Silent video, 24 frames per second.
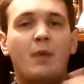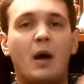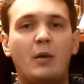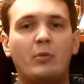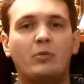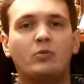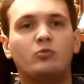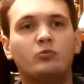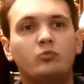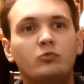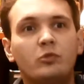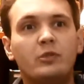but I
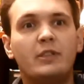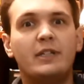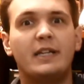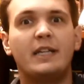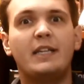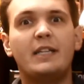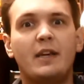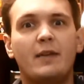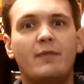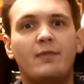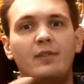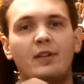would
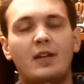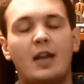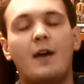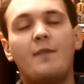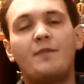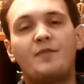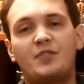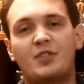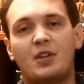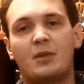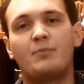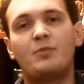really have
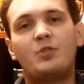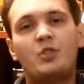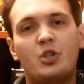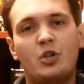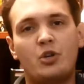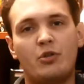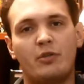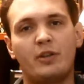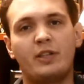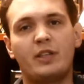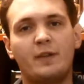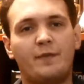loved some
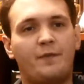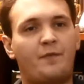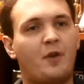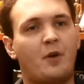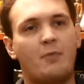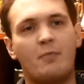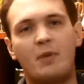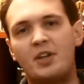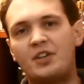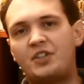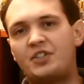during the film.